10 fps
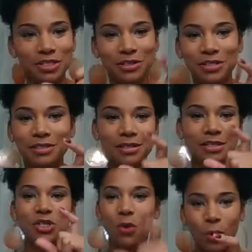There's a
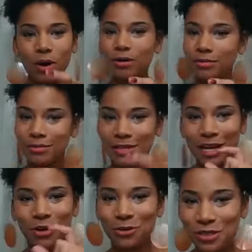score that
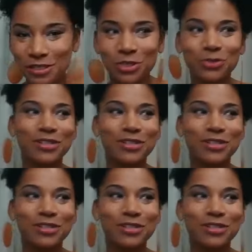goes into it.